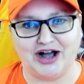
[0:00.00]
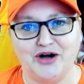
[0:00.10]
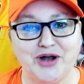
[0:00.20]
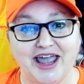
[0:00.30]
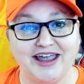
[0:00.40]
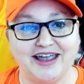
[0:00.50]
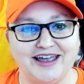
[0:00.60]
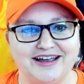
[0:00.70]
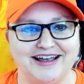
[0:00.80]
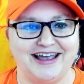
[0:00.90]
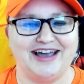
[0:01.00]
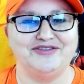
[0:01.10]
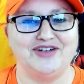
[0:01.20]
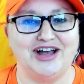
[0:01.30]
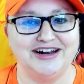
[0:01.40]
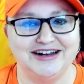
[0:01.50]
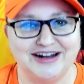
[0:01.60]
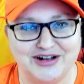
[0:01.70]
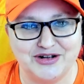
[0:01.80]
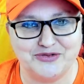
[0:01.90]
Okay, have fun.
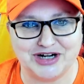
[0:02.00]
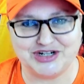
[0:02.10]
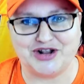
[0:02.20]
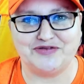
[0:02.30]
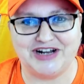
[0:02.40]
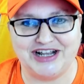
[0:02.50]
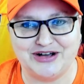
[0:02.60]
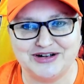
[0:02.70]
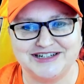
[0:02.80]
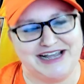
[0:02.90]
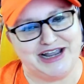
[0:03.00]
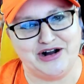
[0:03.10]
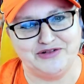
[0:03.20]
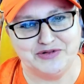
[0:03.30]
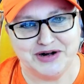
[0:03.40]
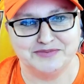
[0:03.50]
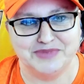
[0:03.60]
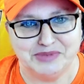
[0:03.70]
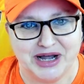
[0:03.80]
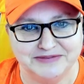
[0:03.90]
Watch another video. Take care, everyone.
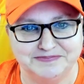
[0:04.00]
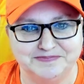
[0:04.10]
Bye-bye.